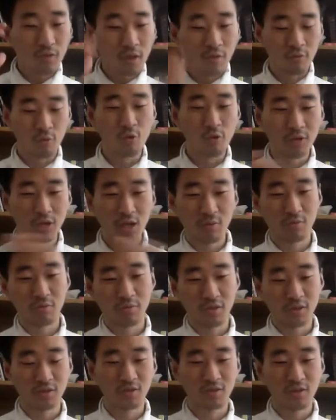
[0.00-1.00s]
foreign
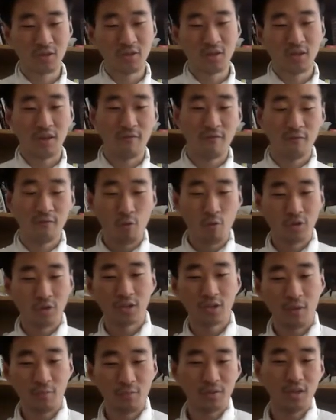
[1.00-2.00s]
governments, and foreign
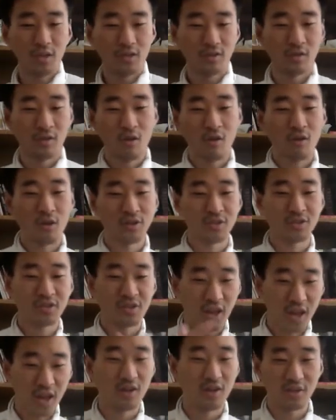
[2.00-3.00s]
companies are
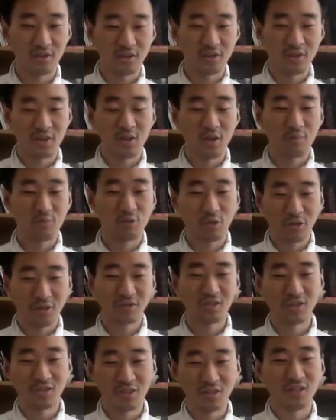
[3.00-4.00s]
scared of
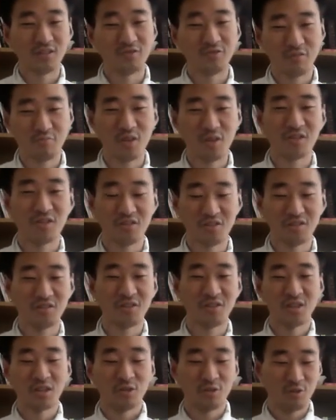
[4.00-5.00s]
trusting their information
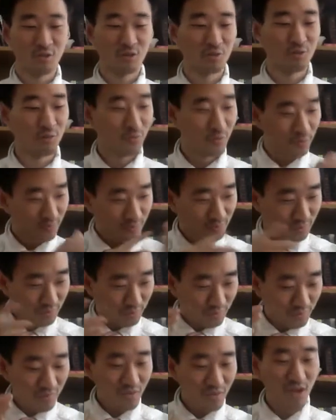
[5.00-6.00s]
to
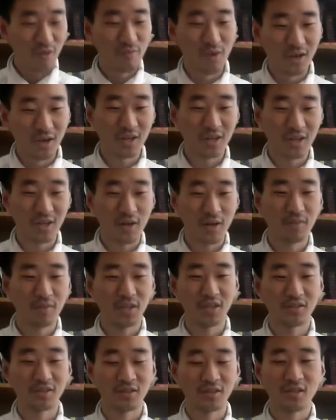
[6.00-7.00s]
American
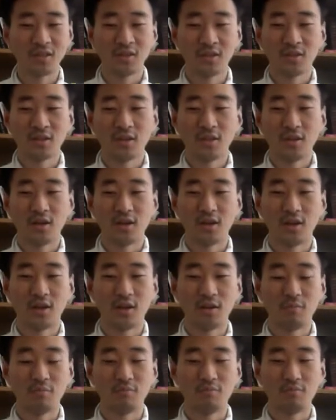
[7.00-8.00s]
companies.
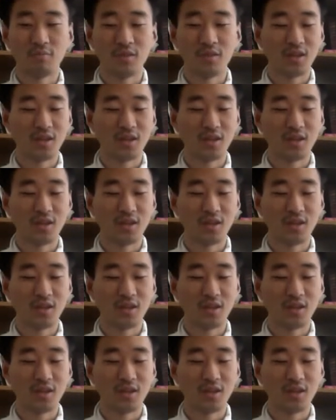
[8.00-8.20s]
Um,